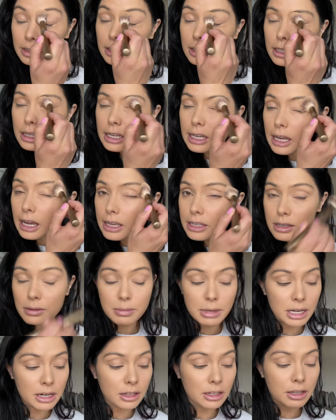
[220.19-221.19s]
It has
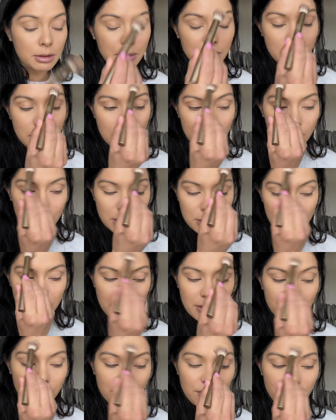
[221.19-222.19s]
immediately become one of my
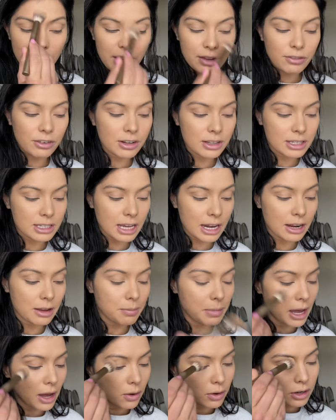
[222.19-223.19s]
favorite setting
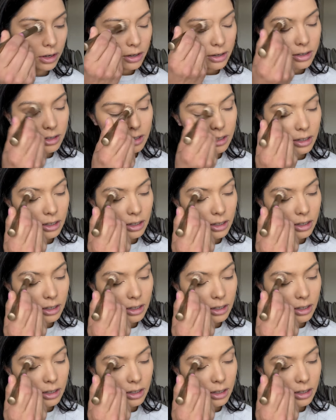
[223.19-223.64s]
powders.